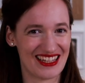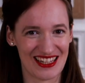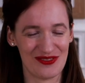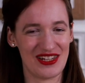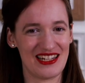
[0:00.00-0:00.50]

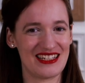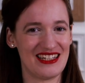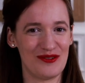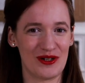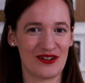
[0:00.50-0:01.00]
if they
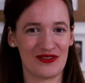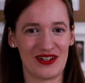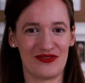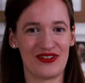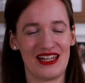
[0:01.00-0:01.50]
see one of
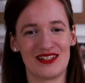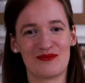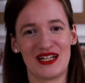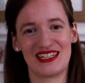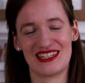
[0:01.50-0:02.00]
their friends
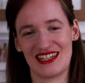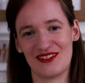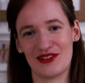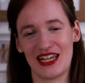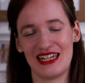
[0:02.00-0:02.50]
practicing
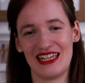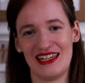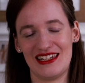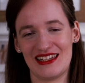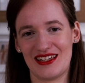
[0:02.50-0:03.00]
the
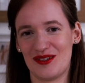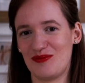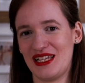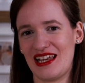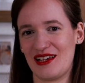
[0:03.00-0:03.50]
violin and
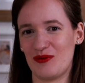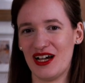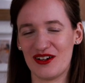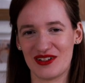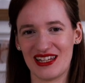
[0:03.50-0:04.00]
be like,
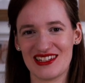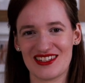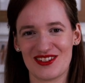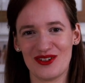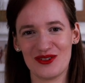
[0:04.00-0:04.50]
wow, that is
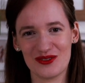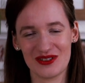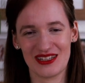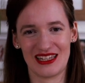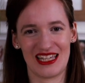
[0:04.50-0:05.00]

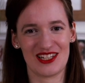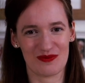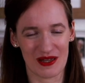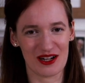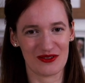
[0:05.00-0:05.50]
so
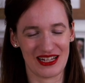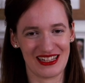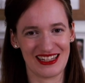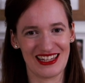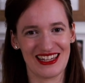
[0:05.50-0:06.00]

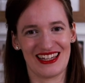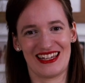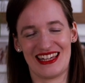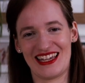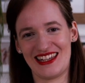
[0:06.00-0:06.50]
inspiring.
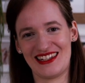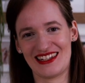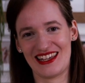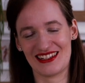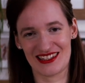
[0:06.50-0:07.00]

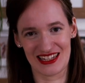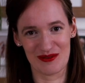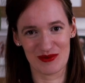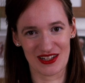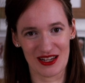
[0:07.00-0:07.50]
And at the
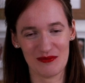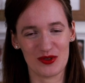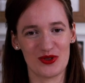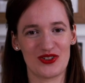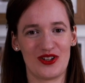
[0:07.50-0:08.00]
same time,
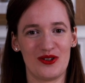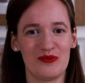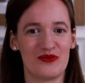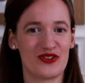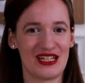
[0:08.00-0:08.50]

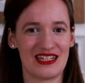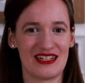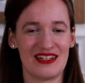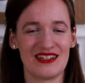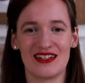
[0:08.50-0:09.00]
also, for
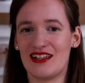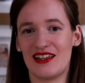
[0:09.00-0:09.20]
instance,